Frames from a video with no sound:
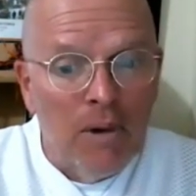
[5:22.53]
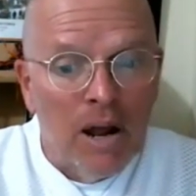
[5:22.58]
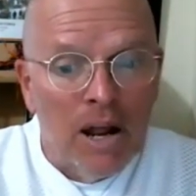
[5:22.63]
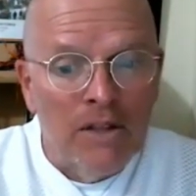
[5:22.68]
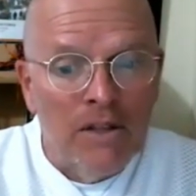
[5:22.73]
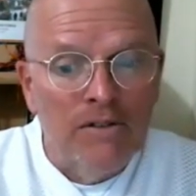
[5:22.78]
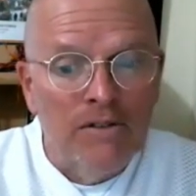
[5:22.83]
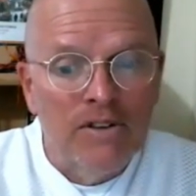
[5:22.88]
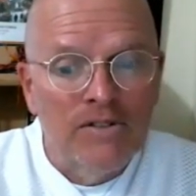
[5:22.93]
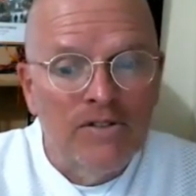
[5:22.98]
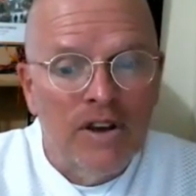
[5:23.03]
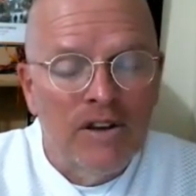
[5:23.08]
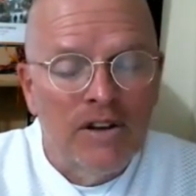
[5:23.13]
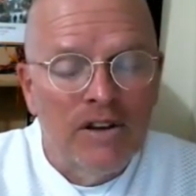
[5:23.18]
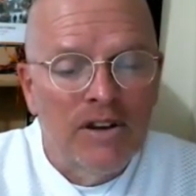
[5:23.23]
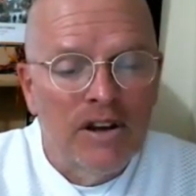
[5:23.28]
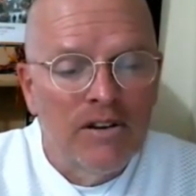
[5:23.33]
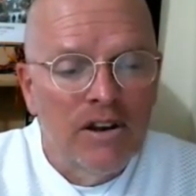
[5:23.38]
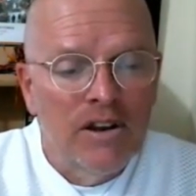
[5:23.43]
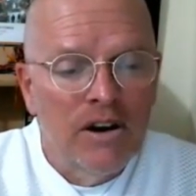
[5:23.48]
Anthony
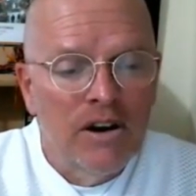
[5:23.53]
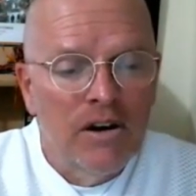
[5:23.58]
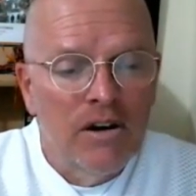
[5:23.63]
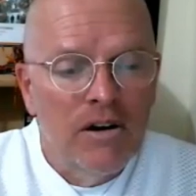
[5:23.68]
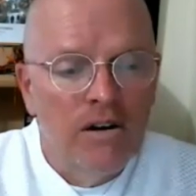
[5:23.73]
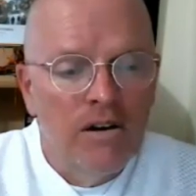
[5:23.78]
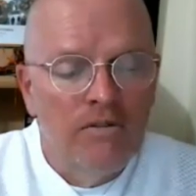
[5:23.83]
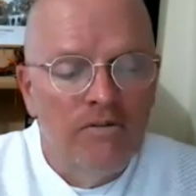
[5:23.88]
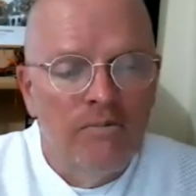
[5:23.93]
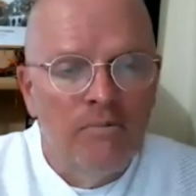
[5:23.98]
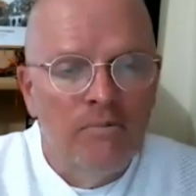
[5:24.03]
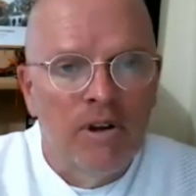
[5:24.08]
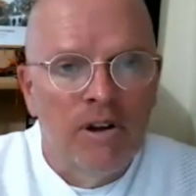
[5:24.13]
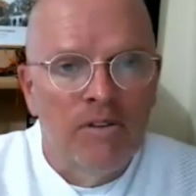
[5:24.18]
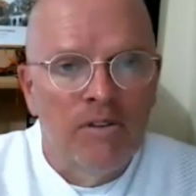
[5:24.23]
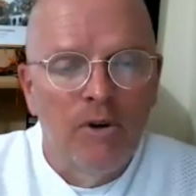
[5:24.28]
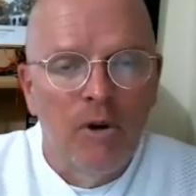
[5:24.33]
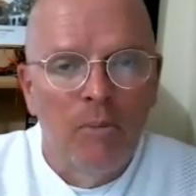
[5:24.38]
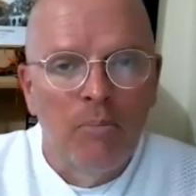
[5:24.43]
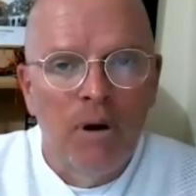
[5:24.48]
Santander,
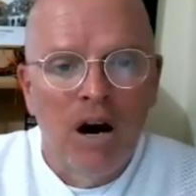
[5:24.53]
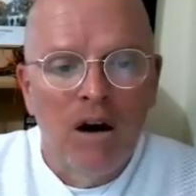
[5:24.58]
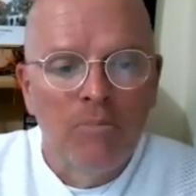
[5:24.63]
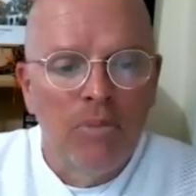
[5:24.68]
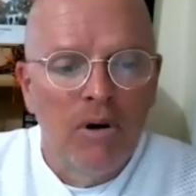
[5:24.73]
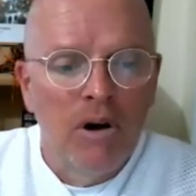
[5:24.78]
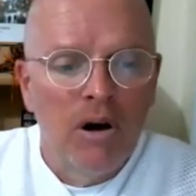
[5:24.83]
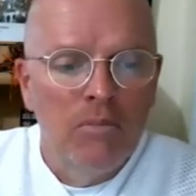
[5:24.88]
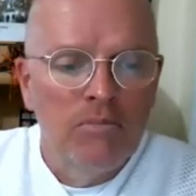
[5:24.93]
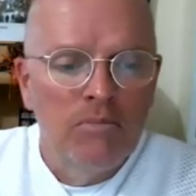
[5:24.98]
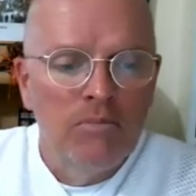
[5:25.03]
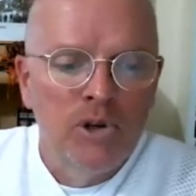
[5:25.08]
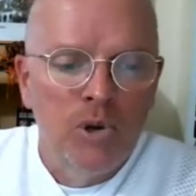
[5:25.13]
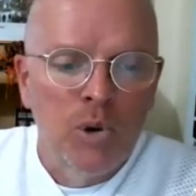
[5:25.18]
infield pop up.